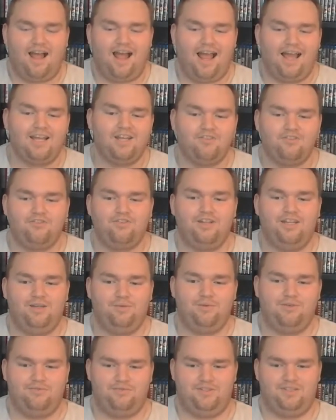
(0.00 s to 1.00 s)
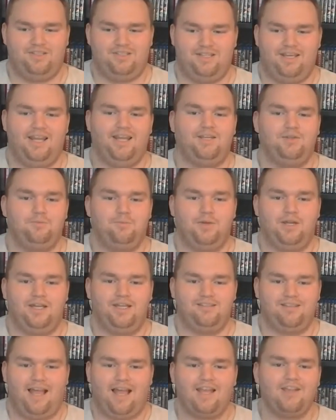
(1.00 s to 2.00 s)
angry with this kid, but
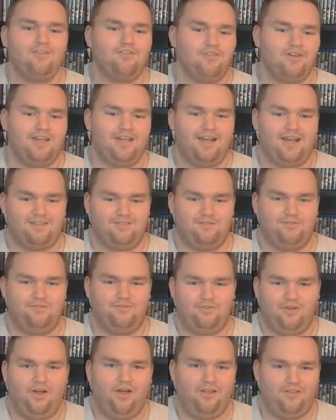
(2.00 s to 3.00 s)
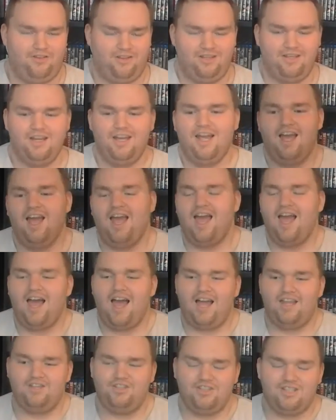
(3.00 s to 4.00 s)
he's angry as a father.
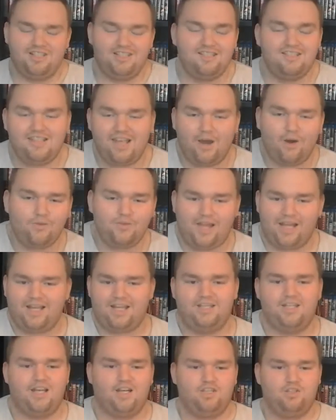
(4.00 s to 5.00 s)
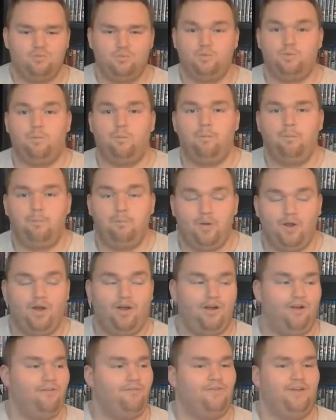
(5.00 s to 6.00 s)
And you could tell that connection was
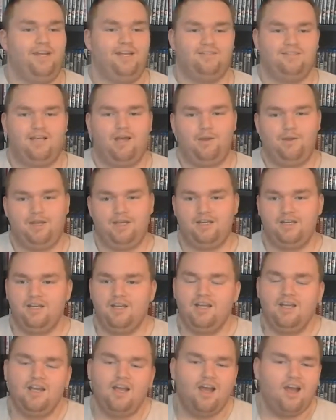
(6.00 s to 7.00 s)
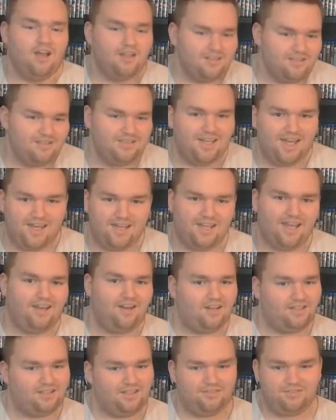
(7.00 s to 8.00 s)
perfect. I mean, yeah,
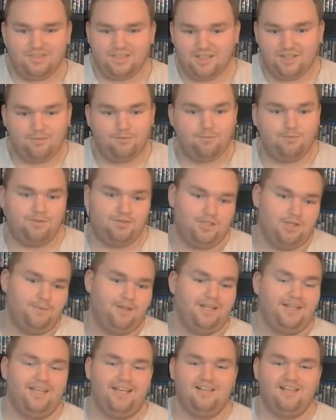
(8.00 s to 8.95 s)
again, I'd have to give Sir Ben